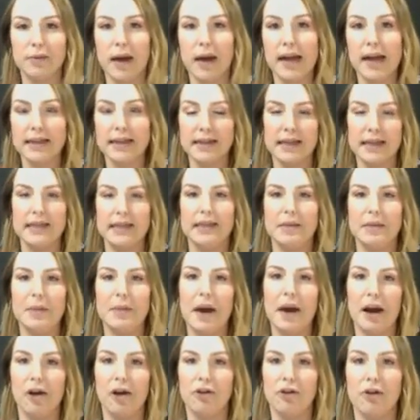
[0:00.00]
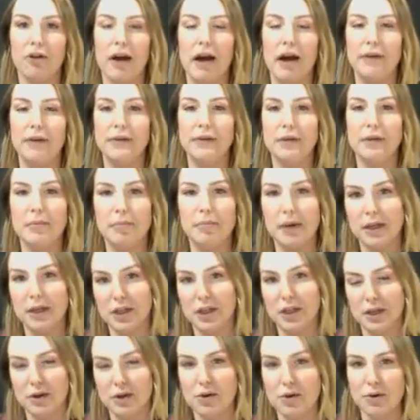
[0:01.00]
write sexy paragraphs,
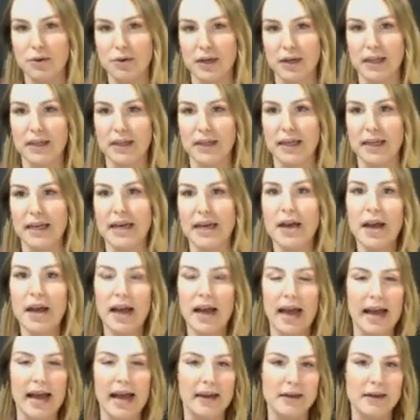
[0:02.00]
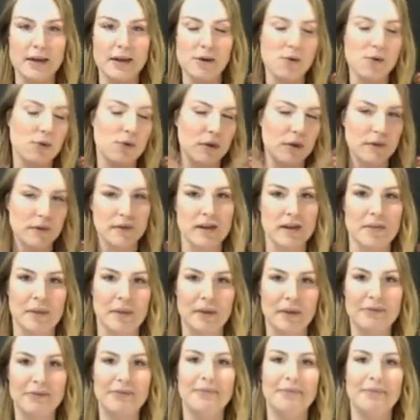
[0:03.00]
budget accordingly, and all of the
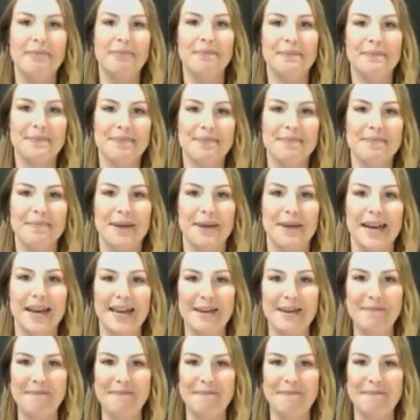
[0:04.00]
above. Bye.